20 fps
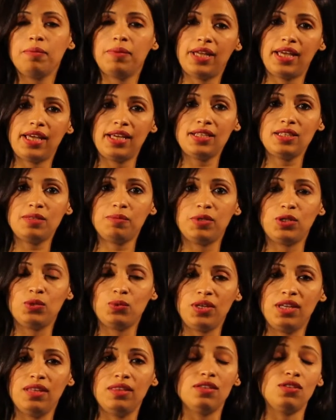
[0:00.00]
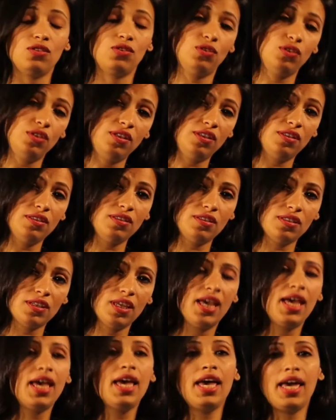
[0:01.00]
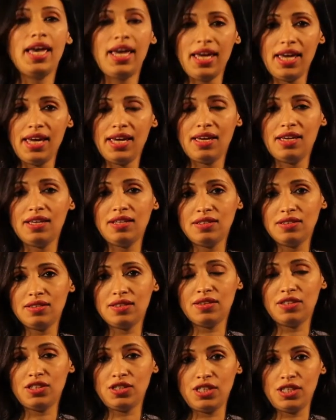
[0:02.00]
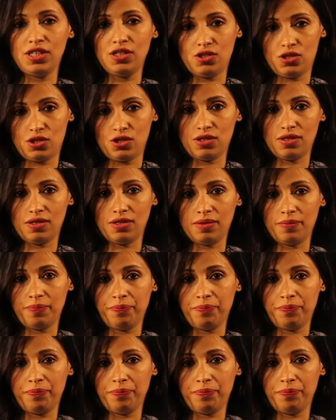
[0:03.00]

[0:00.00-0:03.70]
place between the students and the teacher.